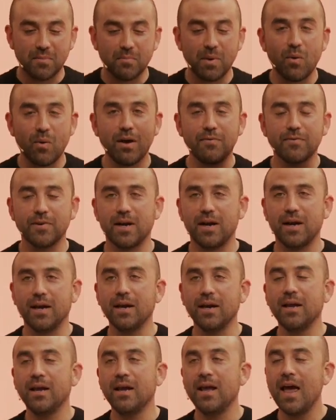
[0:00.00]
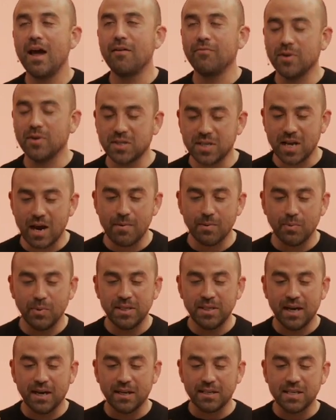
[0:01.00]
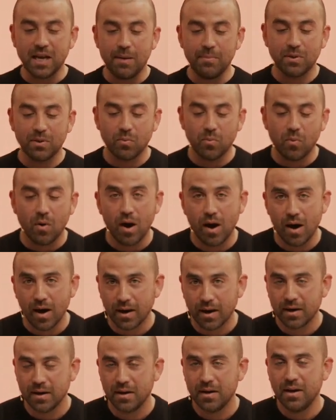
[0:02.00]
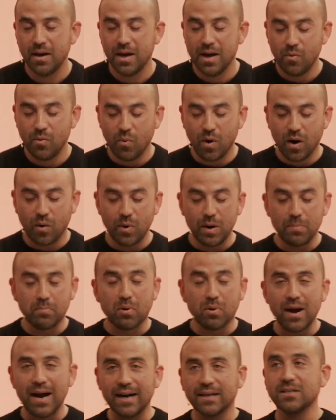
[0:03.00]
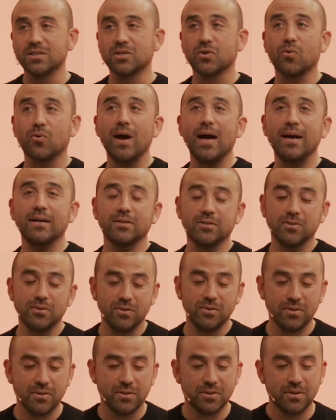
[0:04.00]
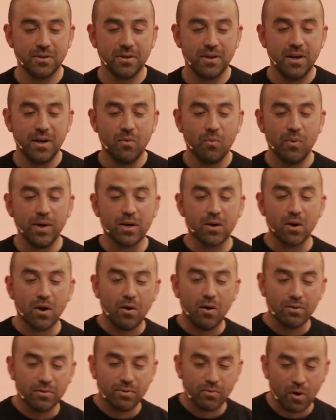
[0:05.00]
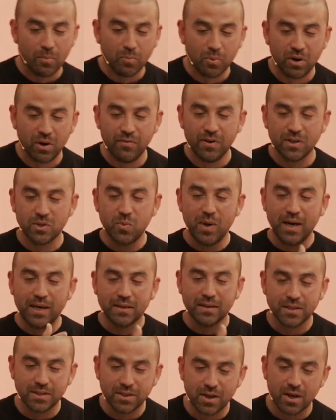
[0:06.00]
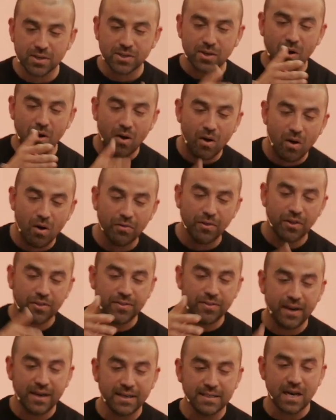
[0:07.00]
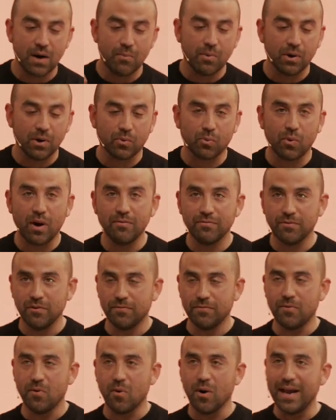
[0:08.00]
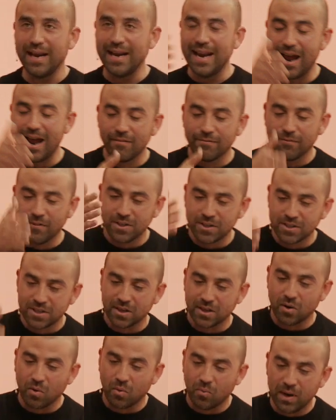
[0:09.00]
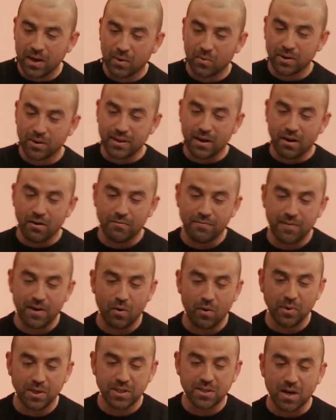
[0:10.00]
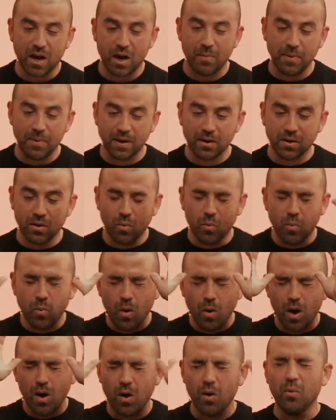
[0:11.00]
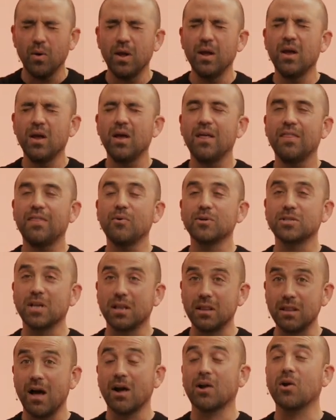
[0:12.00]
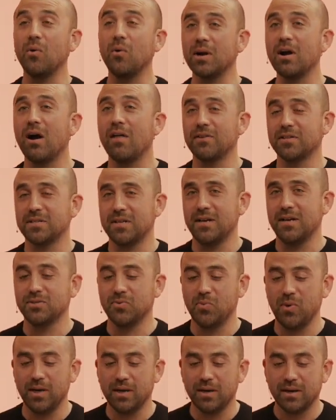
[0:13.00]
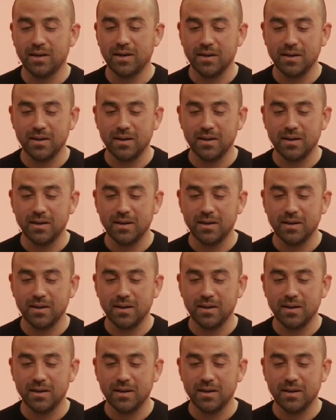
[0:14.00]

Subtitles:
My wife and I, every Sabbath, we take a Sabbath walk where we practice gratitude. we go through our previous week and discuss all the things that we're grateful for. And every single week, without fail, we stop and go, whoa, there was a lot going on this last week.